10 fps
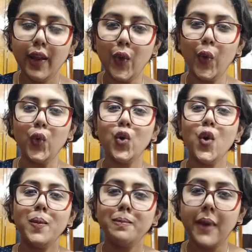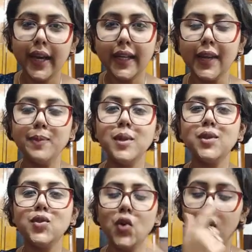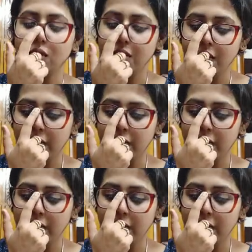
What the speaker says: Hello, my name is Dr.